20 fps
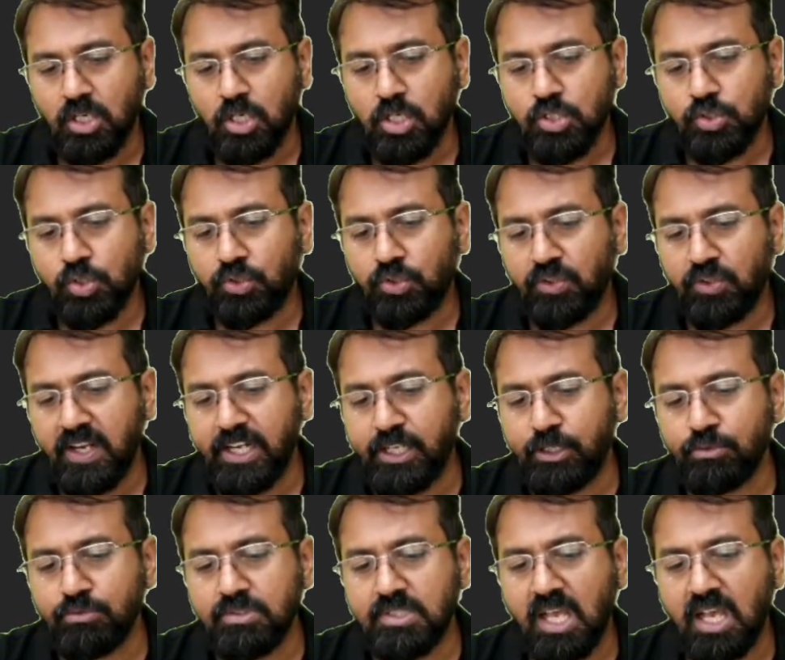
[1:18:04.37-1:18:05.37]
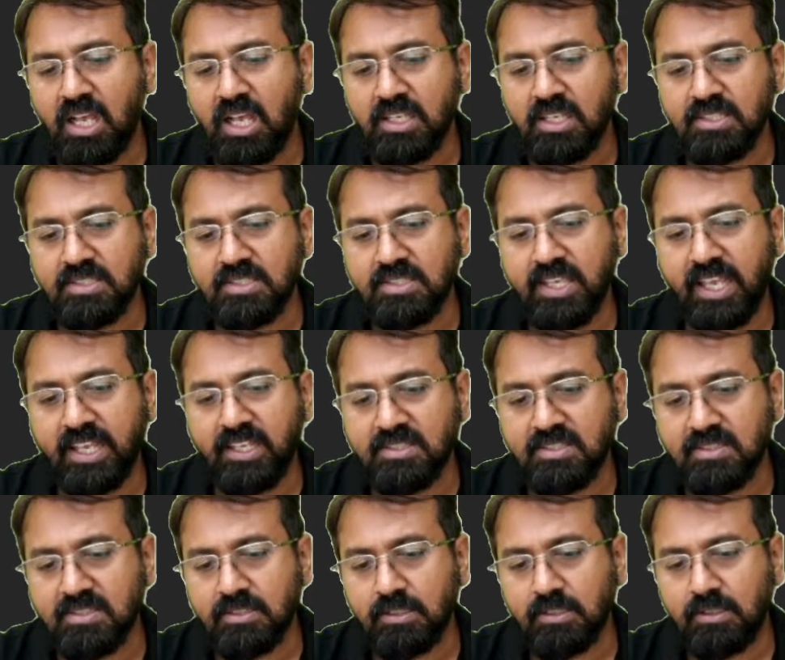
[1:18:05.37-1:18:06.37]
So 3 2s are
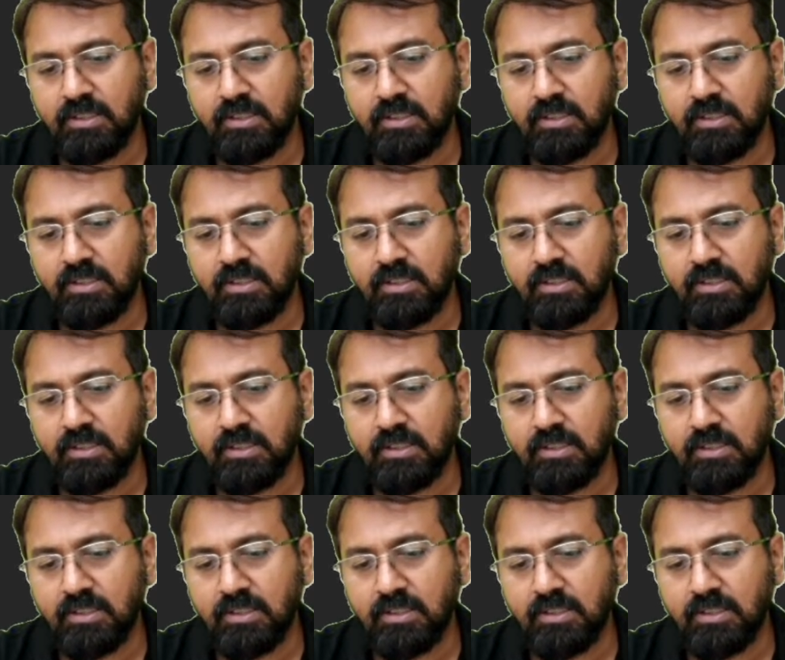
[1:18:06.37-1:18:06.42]
6.